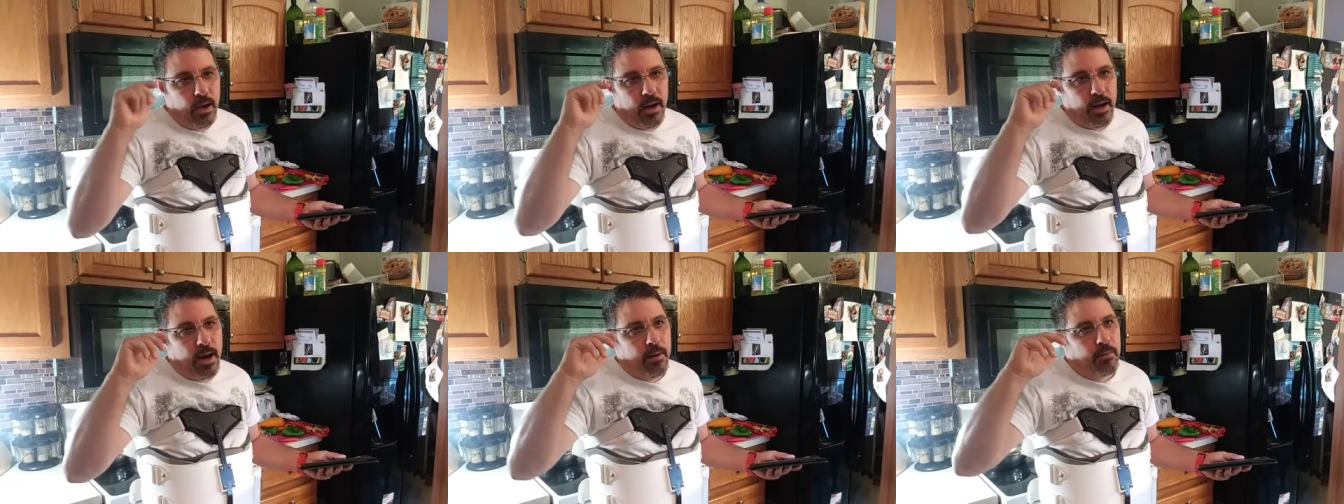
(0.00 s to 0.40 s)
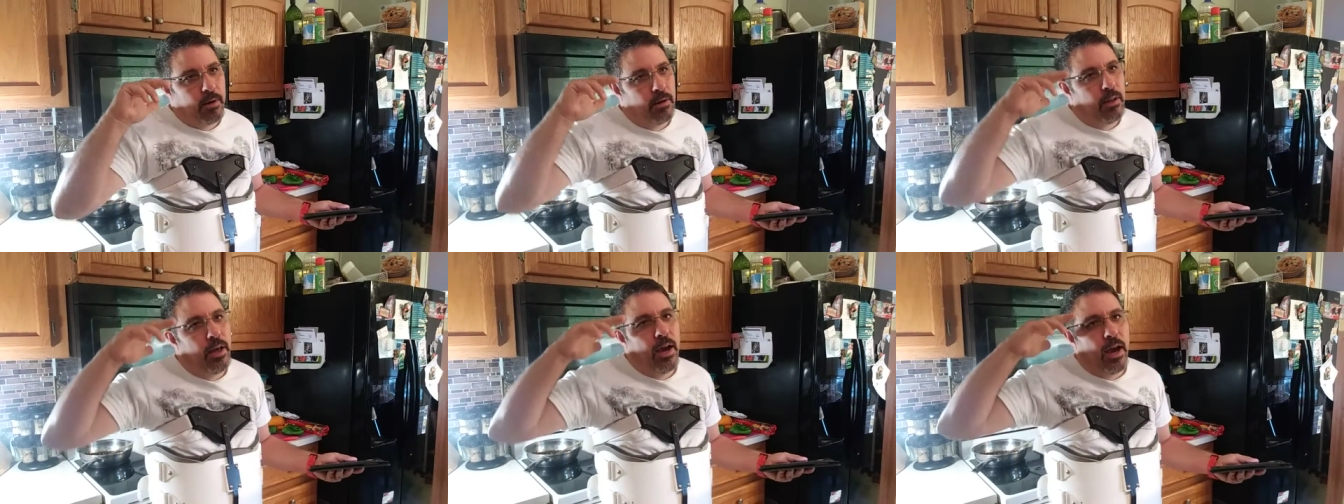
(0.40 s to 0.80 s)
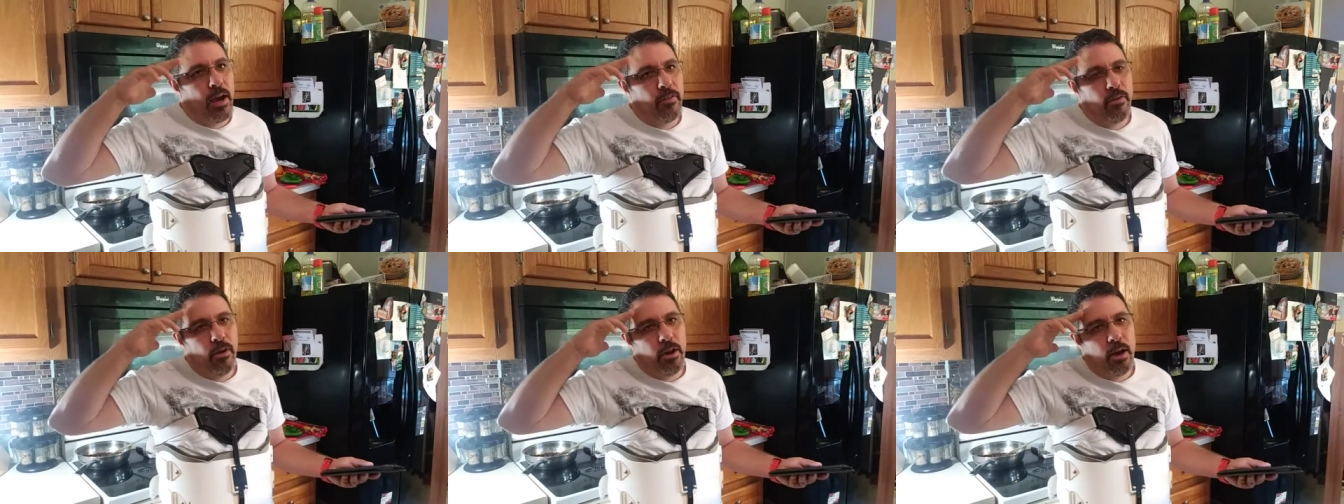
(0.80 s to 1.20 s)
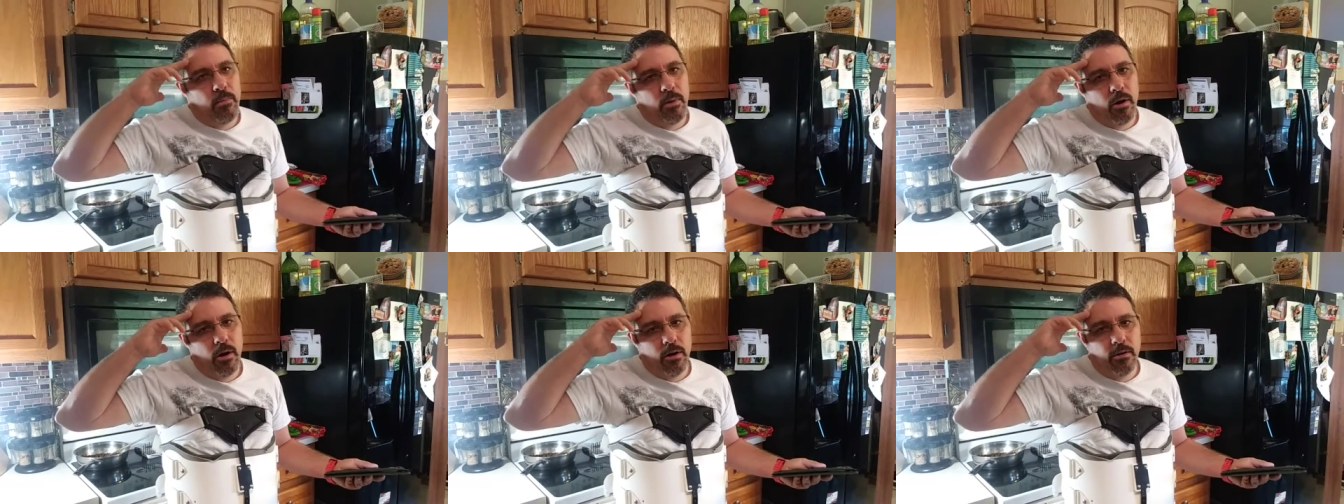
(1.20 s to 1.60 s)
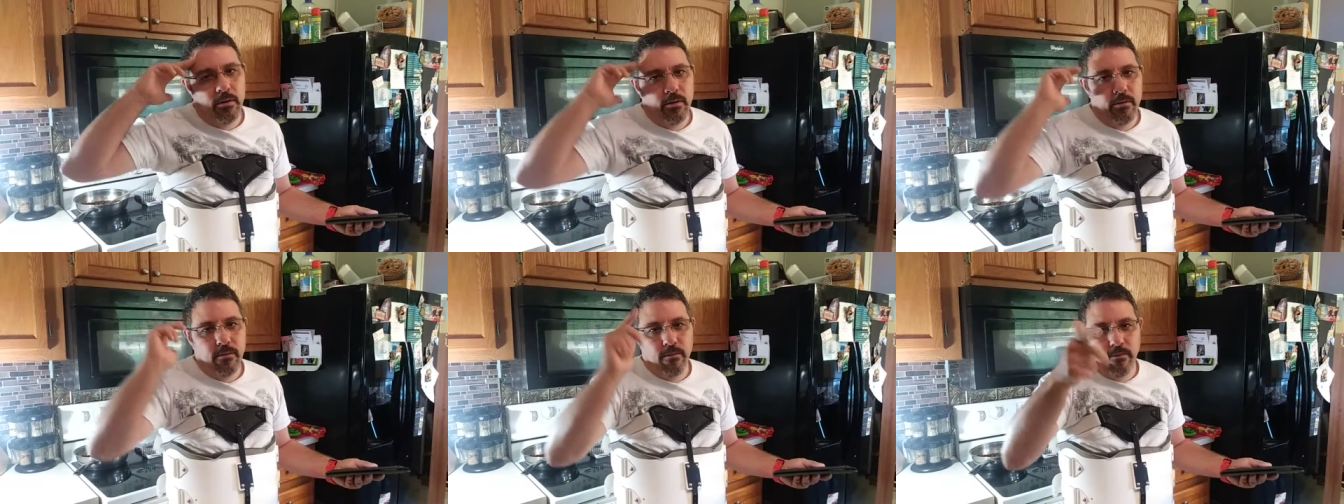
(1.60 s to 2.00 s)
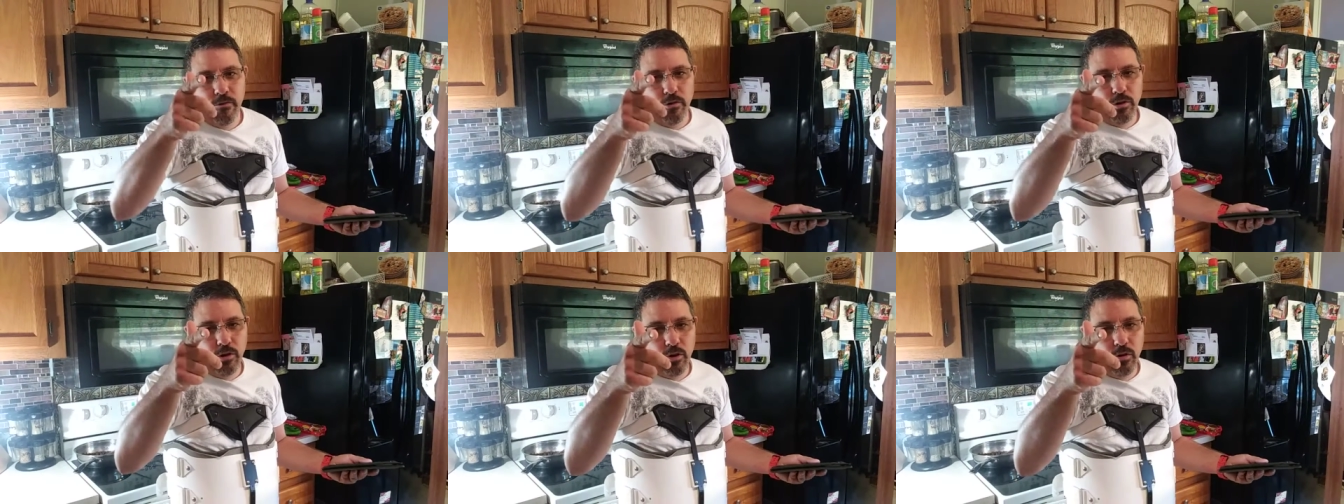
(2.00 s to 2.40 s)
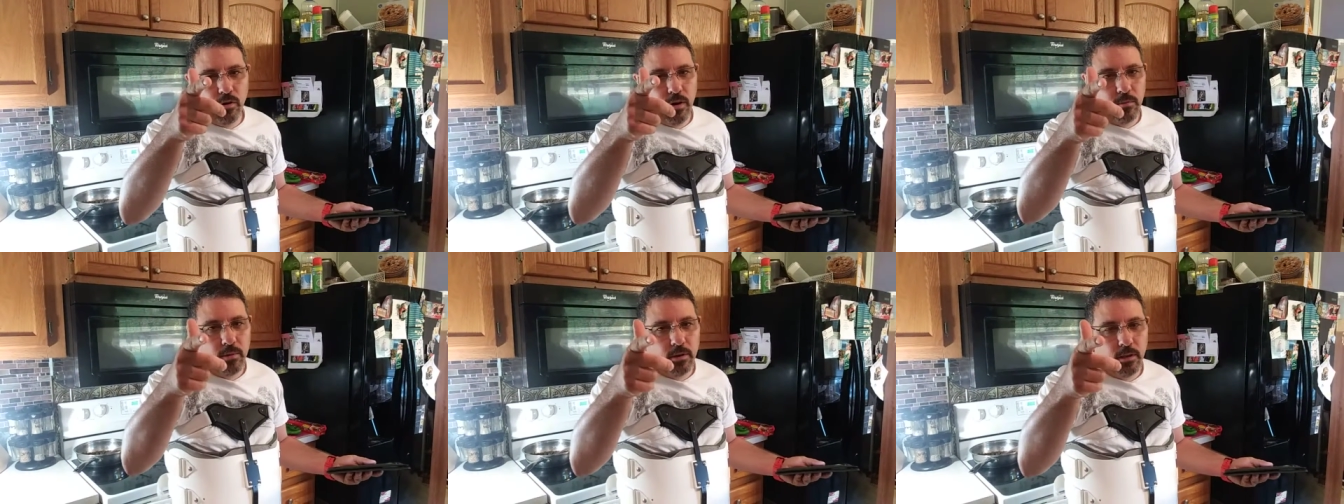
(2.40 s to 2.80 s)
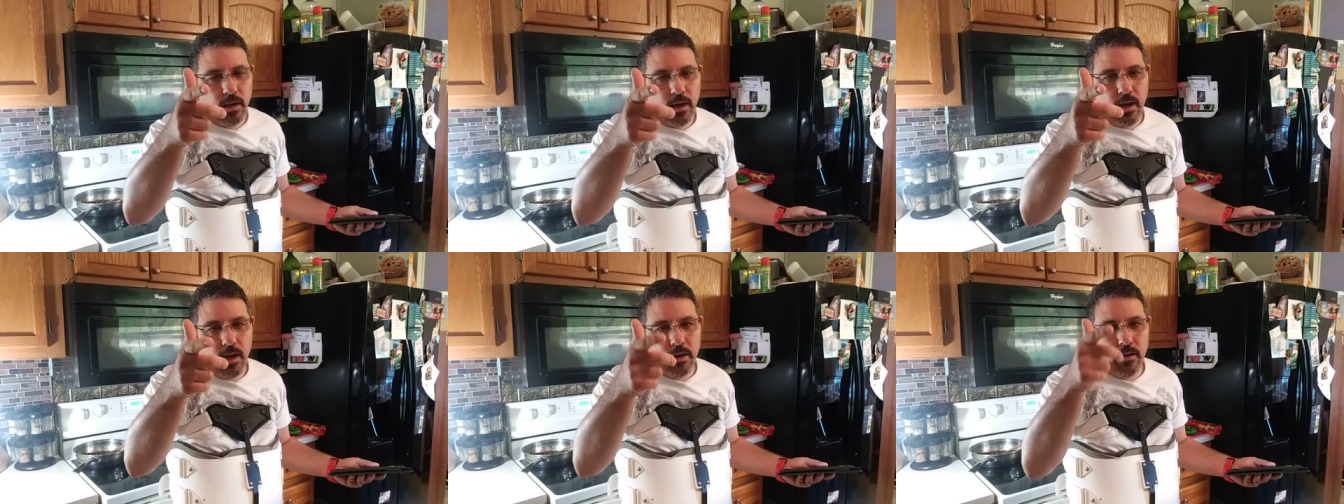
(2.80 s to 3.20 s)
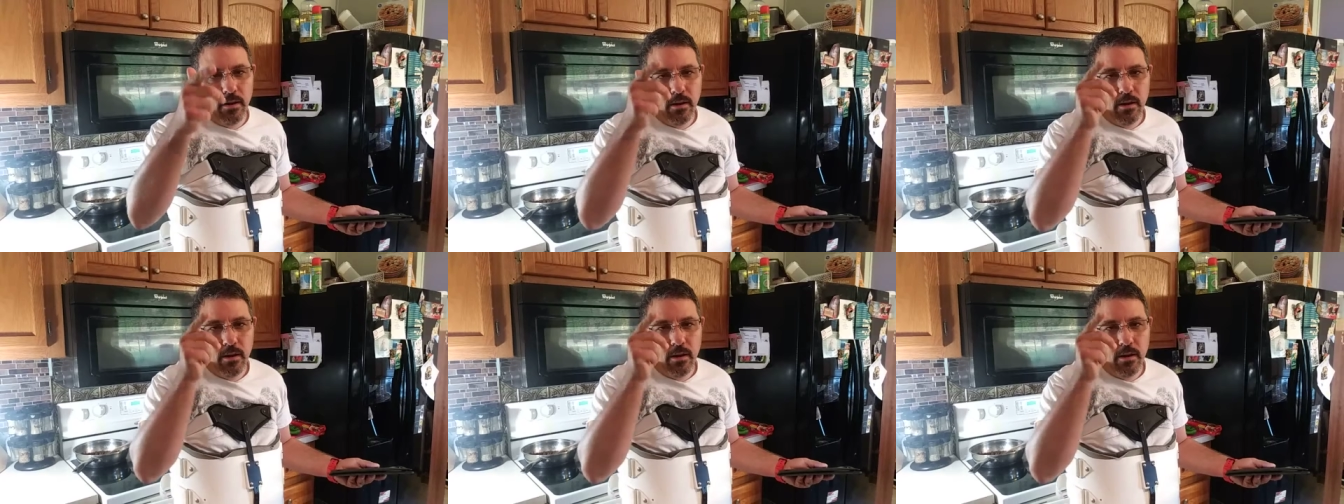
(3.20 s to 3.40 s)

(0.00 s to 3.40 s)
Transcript: And I'm glad that I'm on So I'm glad